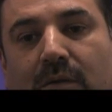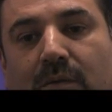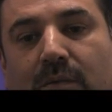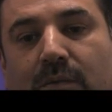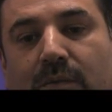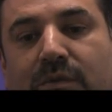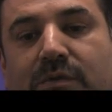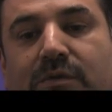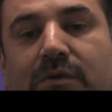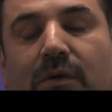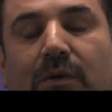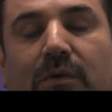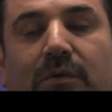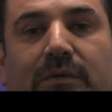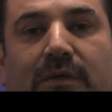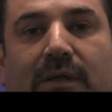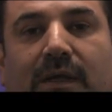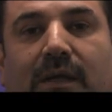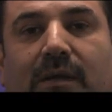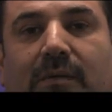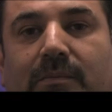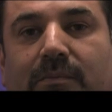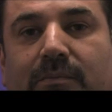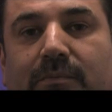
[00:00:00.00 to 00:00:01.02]
was told to
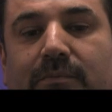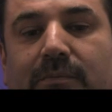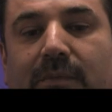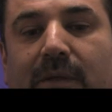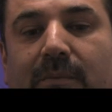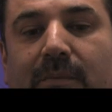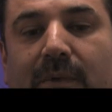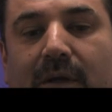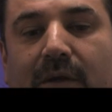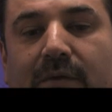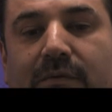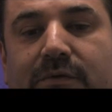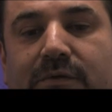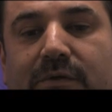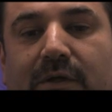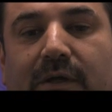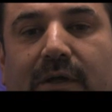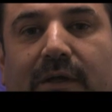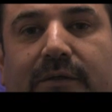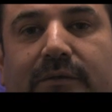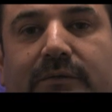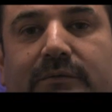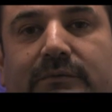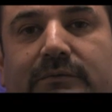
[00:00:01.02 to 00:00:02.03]
keep my mouth
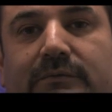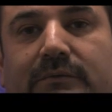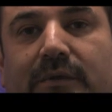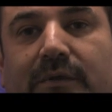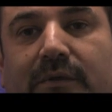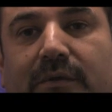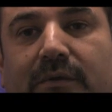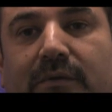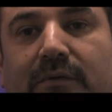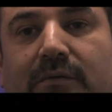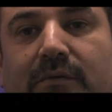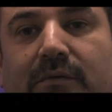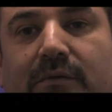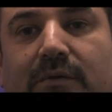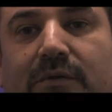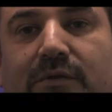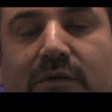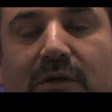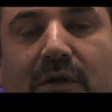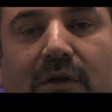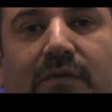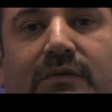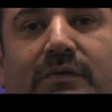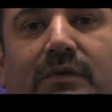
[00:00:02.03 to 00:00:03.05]
shut, that the
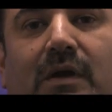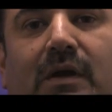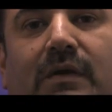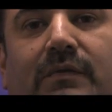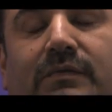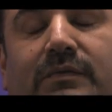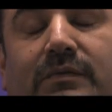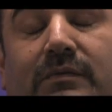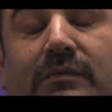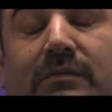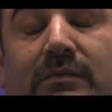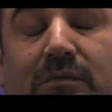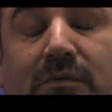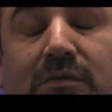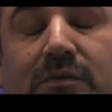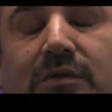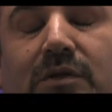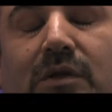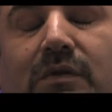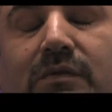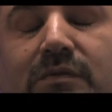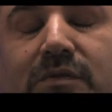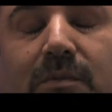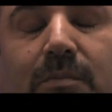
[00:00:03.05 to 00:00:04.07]

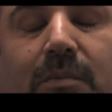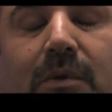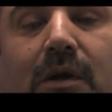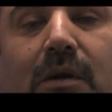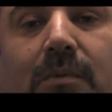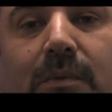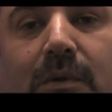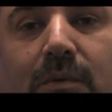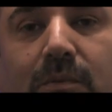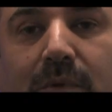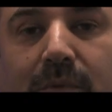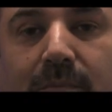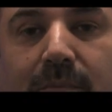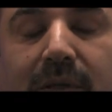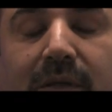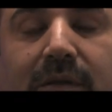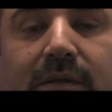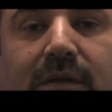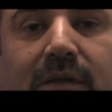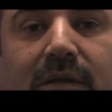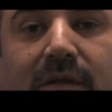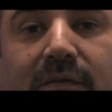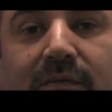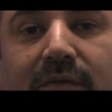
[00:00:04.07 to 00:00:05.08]
sheriff's department would
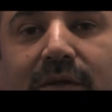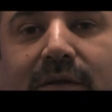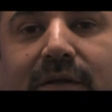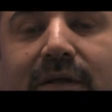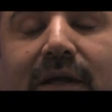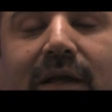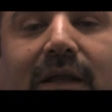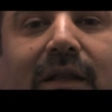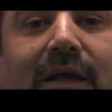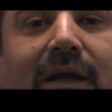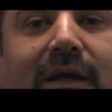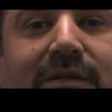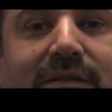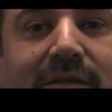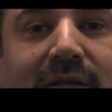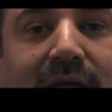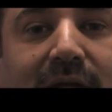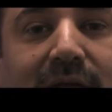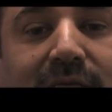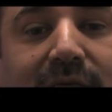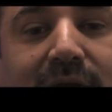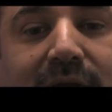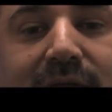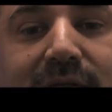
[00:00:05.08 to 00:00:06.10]
beat the living daylights
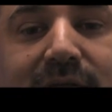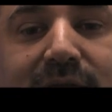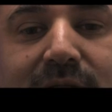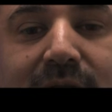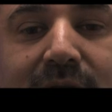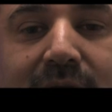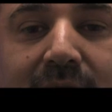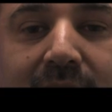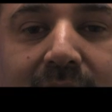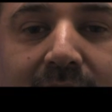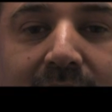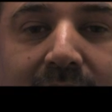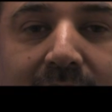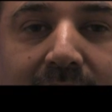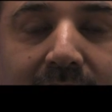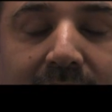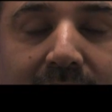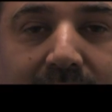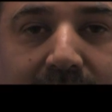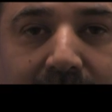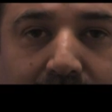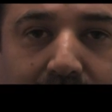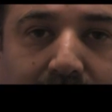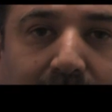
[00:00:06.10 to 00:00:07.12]
out of us,
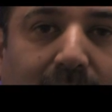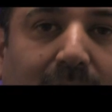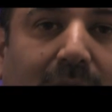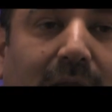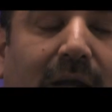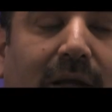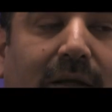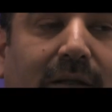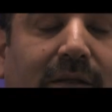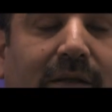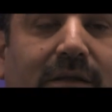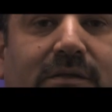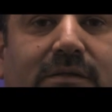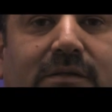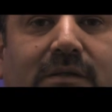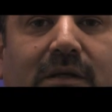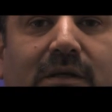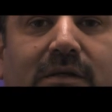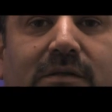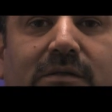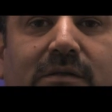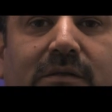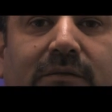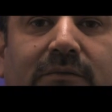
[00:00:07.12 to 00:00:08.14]
and they would blacklist
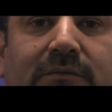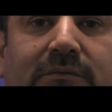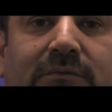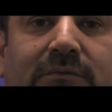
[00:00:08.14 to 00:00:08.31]
us.